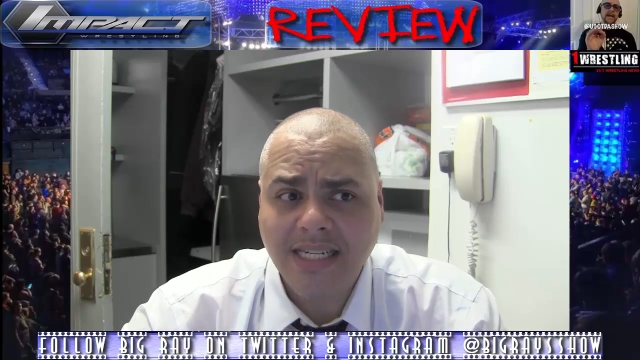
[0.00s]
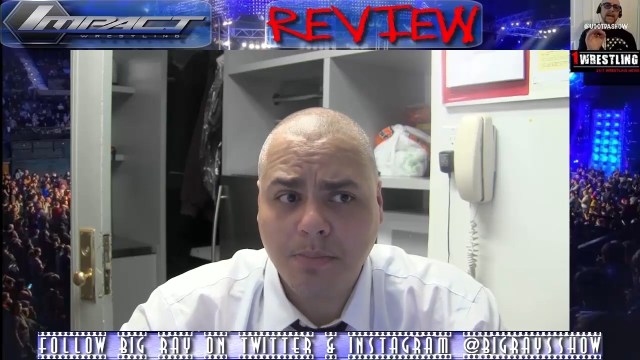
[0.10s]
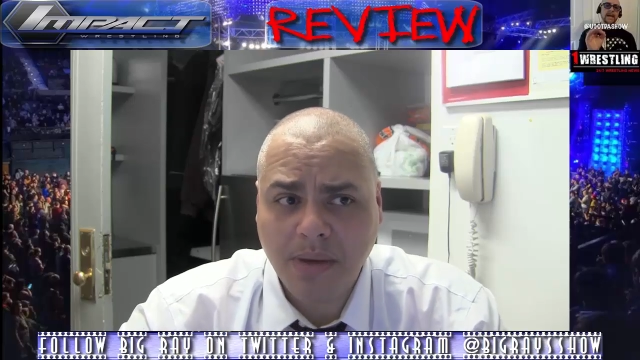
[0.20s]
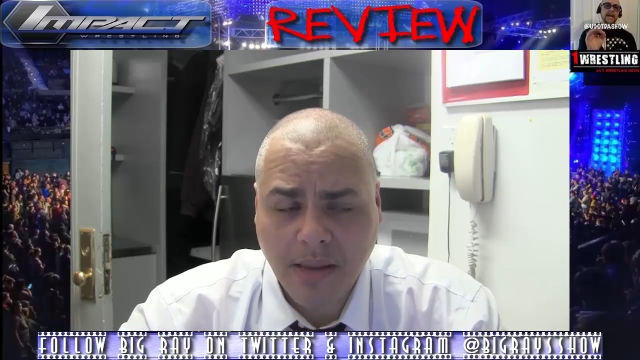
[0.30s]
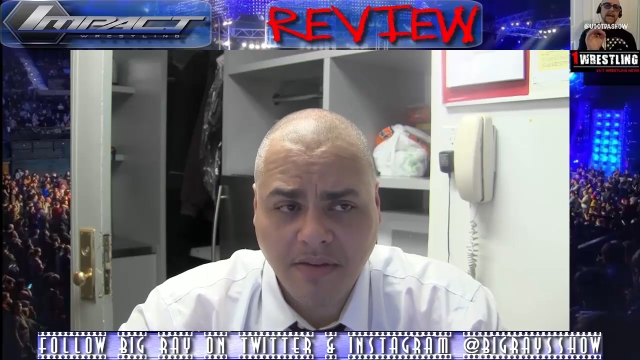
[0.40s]

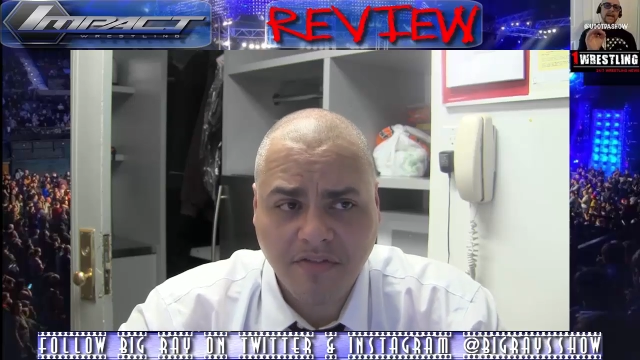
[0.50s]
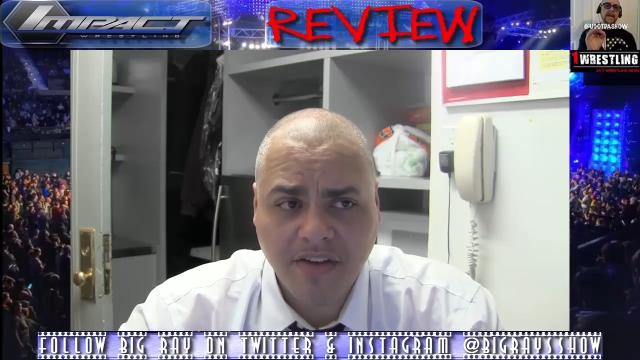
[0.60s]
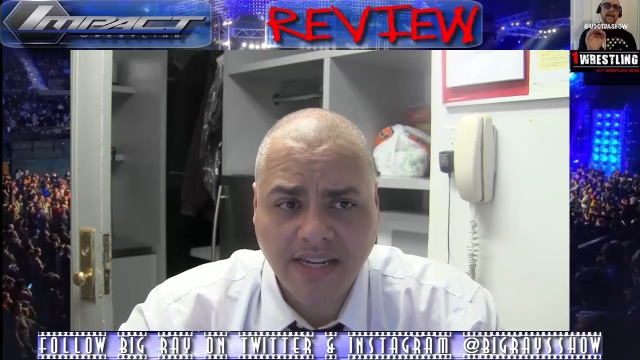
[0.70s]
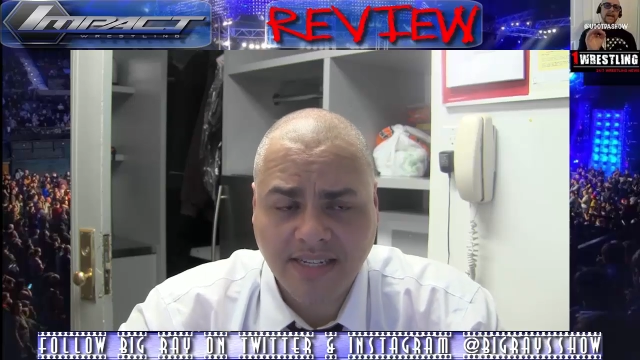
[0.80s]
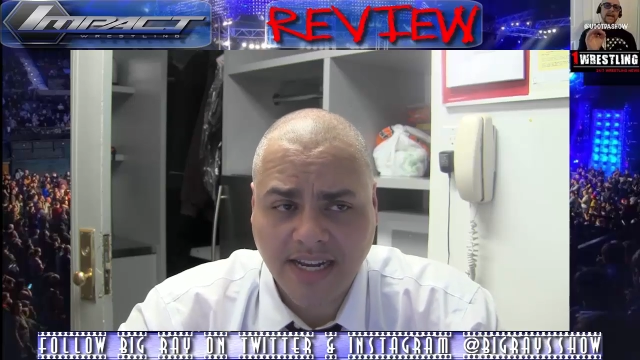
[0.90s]
baby
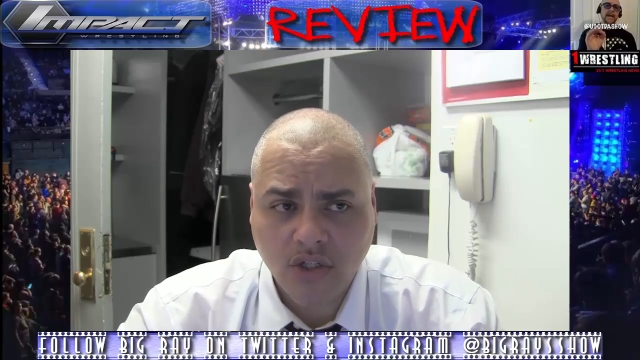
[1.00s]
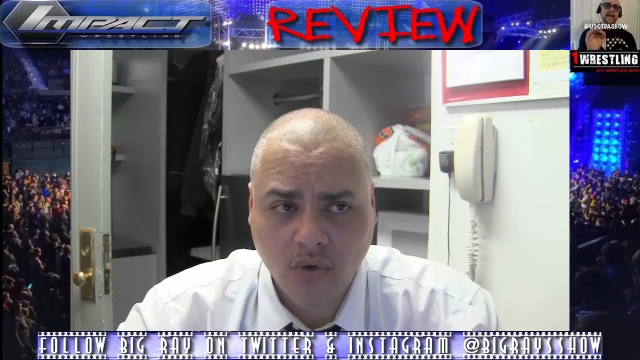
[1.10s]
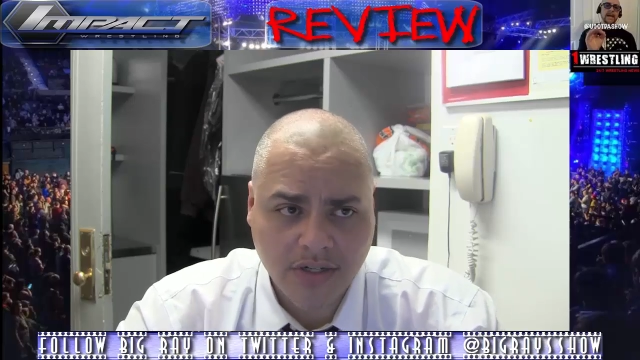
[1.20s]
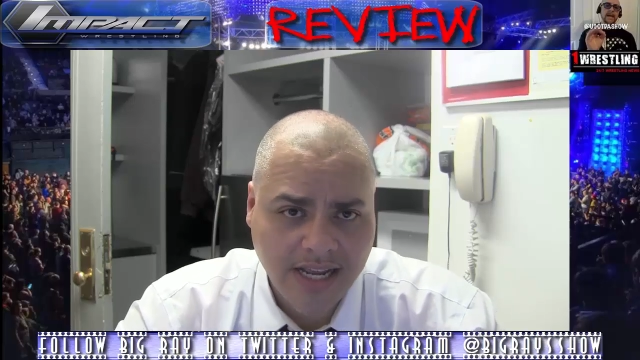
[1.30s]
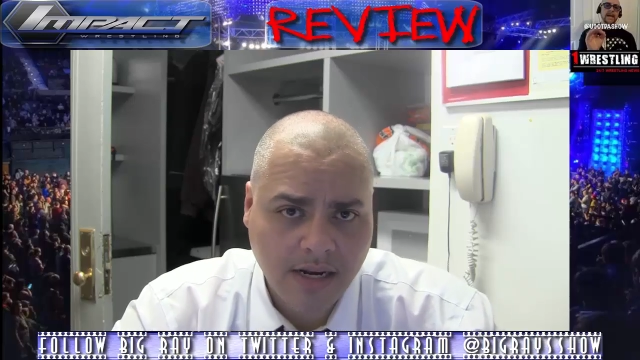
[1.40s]
face, like a
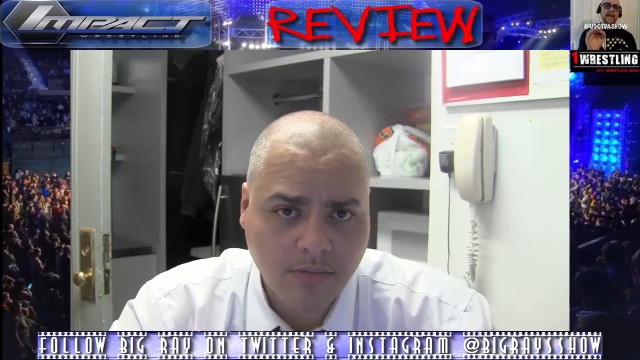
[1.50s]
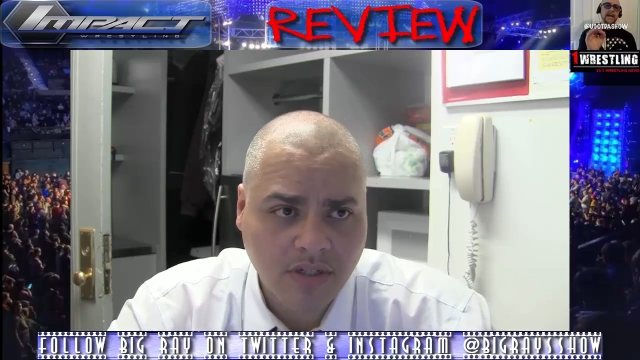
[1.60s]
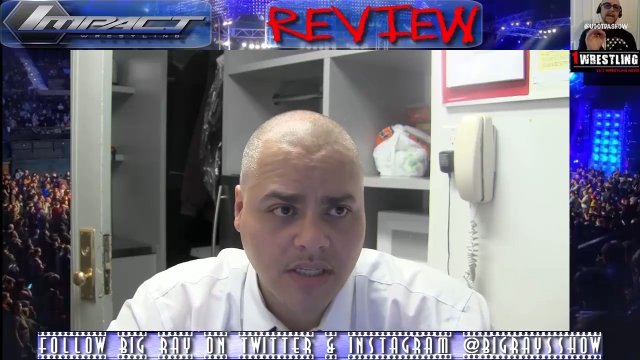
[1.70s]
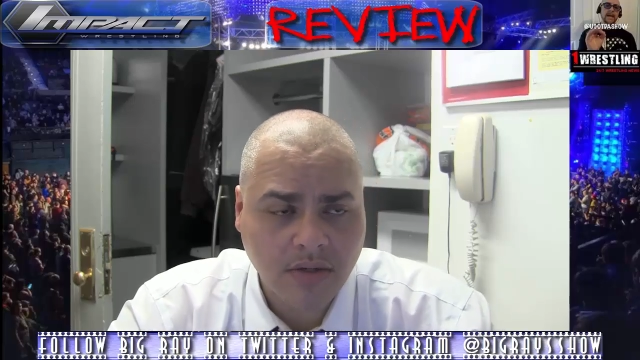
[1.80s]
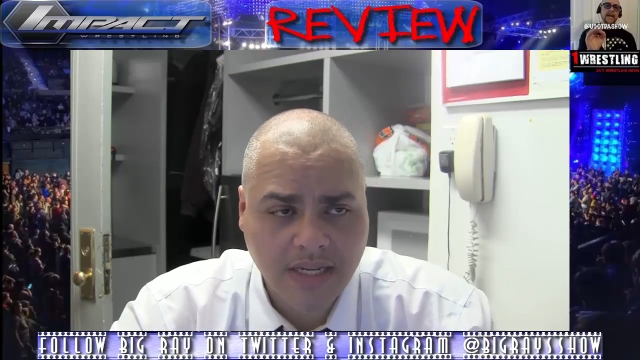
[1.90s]
George the Animal
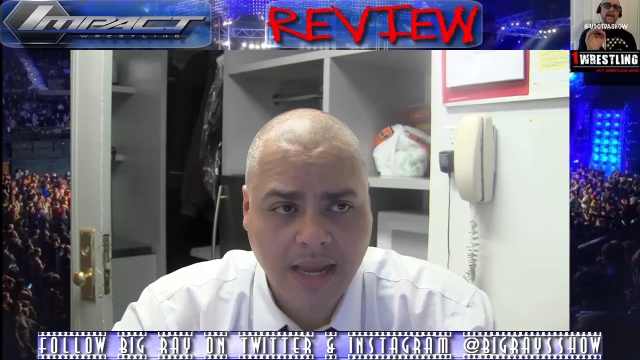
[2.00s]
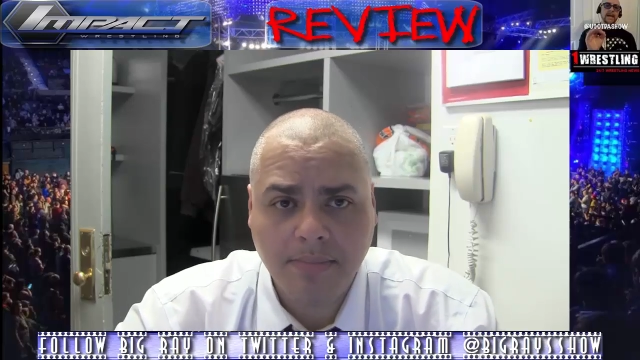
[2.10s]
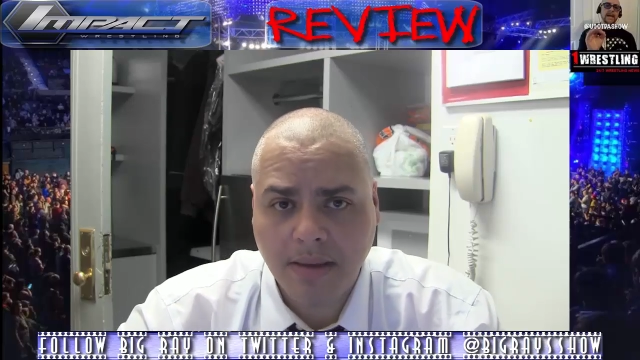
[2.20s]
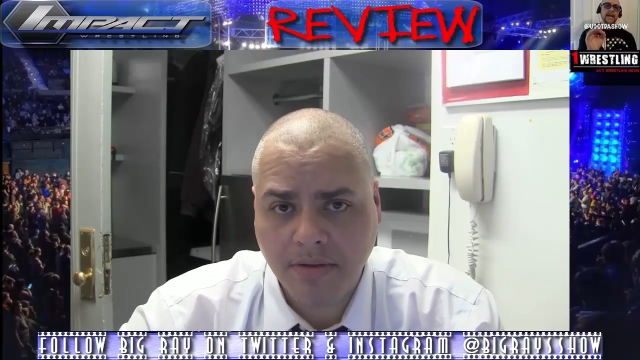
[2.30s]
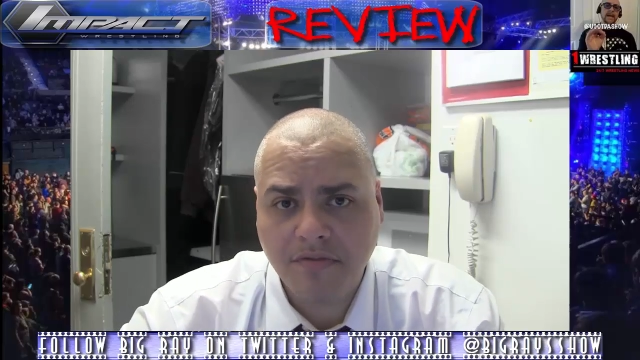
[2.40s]
Steel type
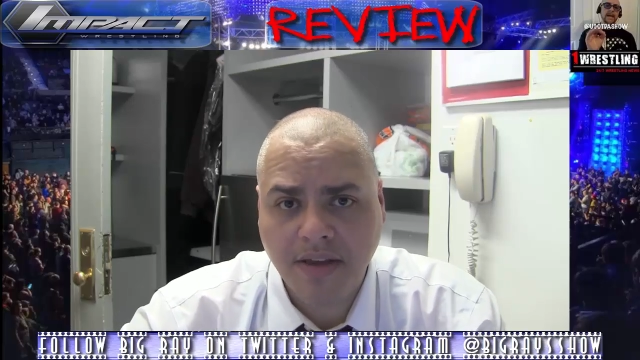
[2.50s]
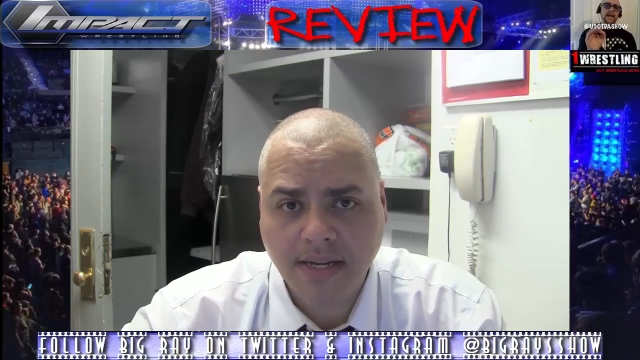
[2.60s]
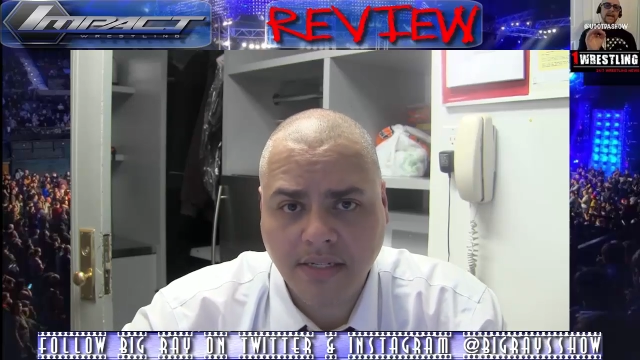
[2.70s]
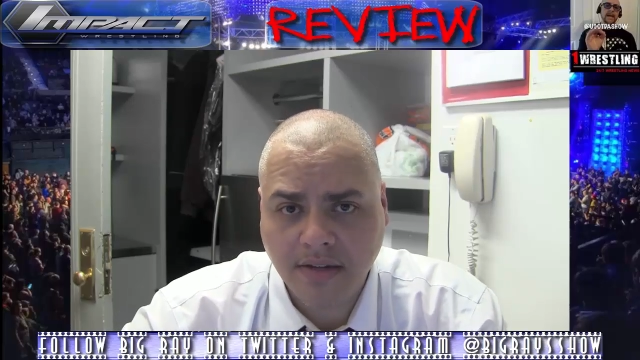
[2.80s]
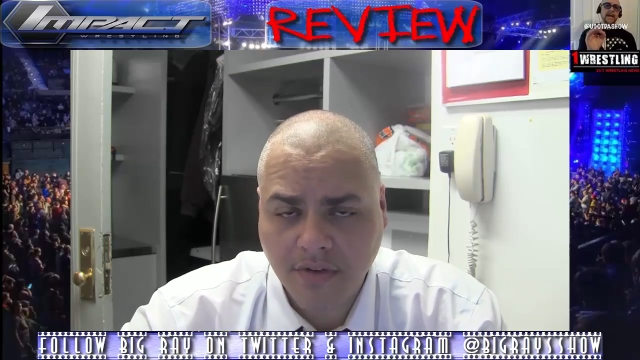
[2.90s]
baby
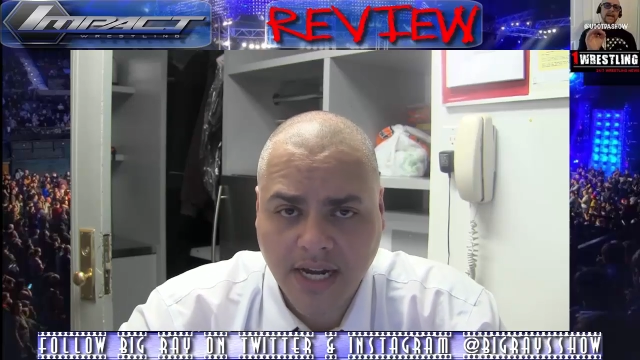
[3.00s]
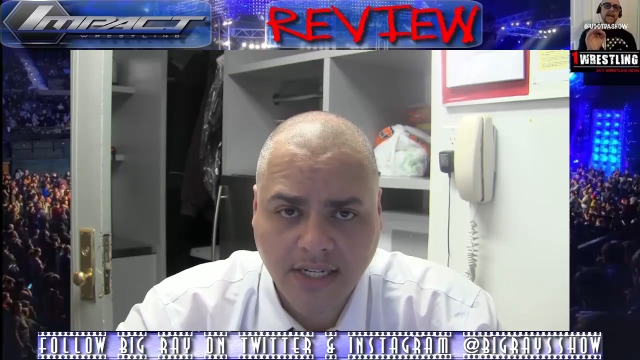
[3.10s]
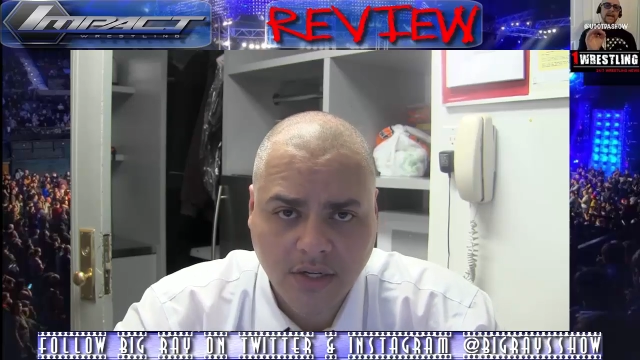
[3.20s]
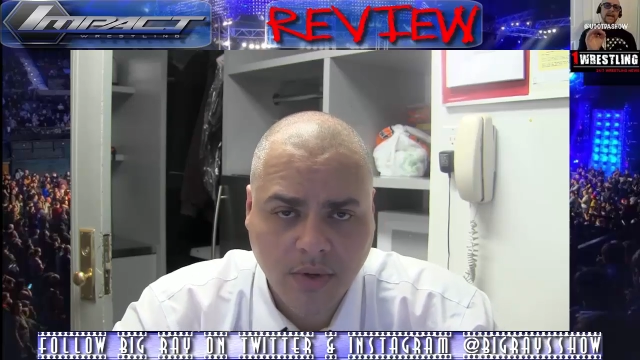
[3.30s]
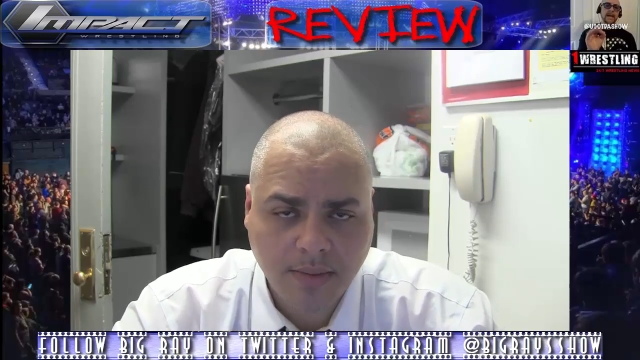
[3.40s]
face, if you
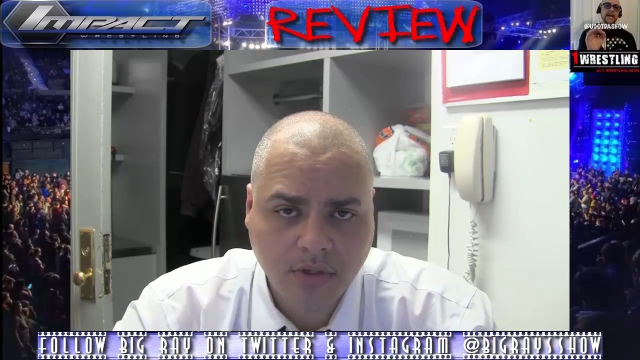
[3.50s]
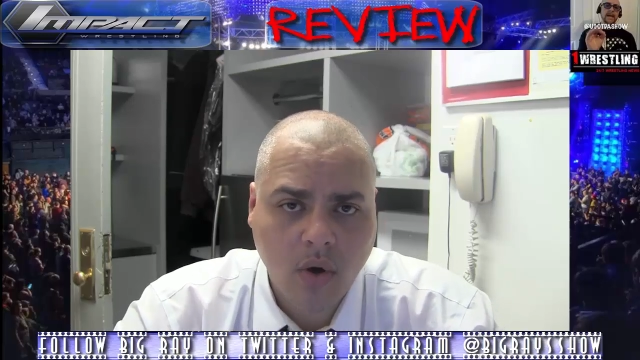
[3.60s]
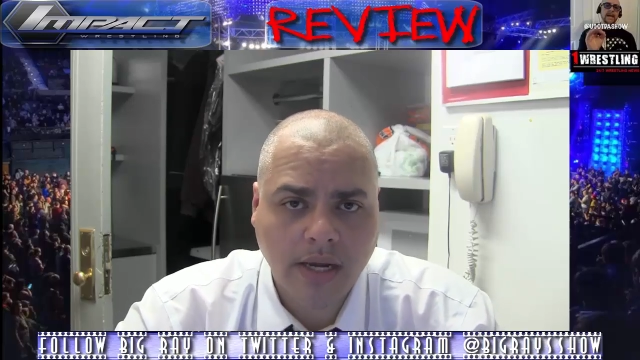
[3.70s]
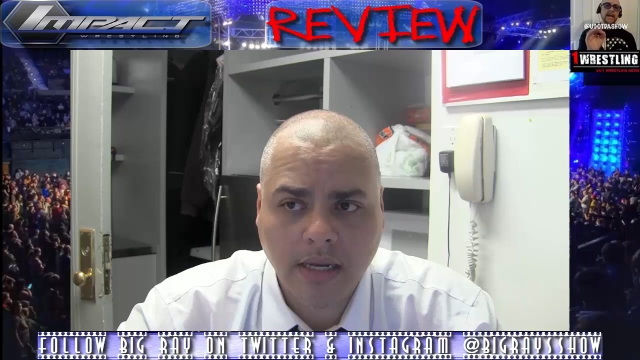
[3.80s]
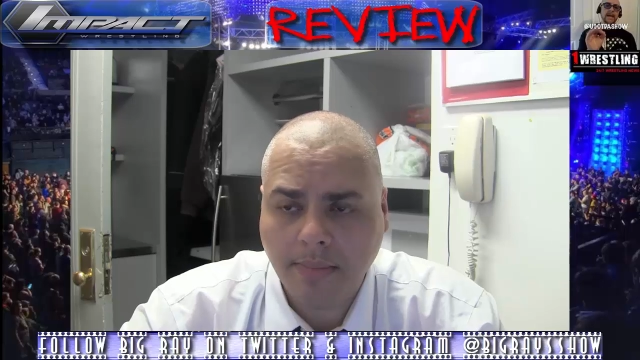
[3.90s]
guys know what I'm
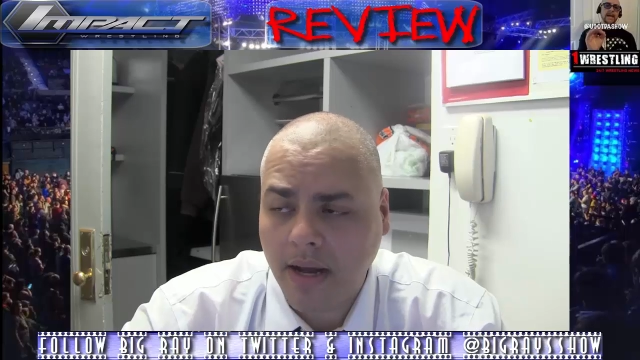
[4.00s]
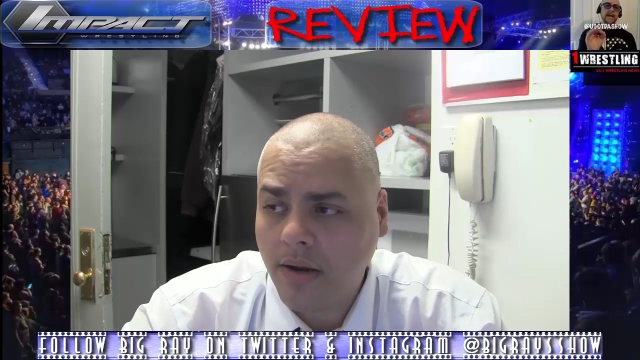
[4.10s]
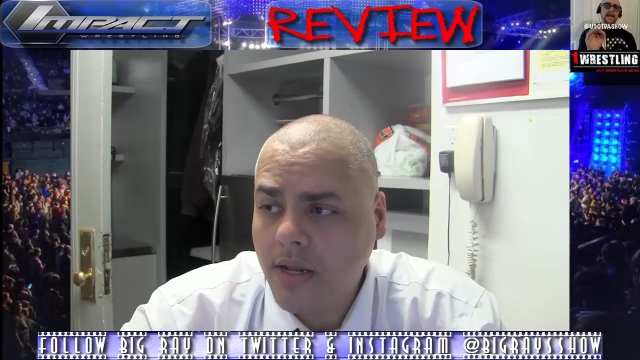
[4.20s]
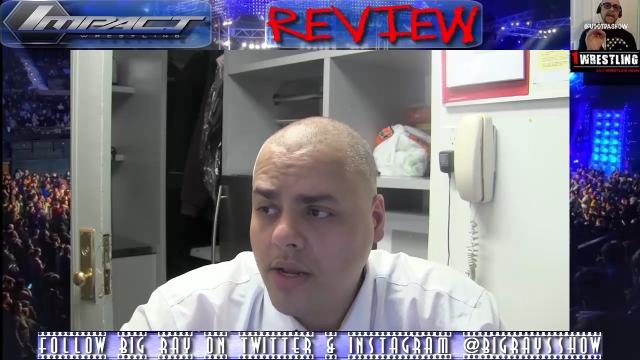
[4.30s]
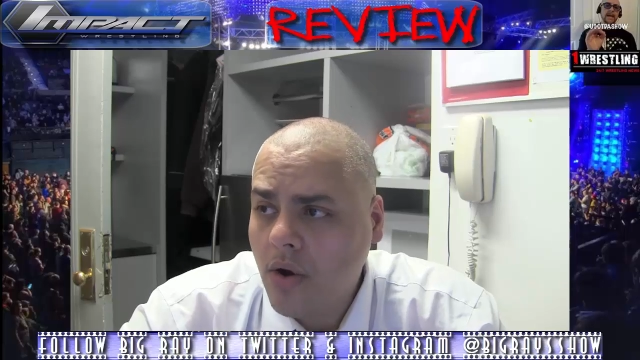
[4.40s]
talking about,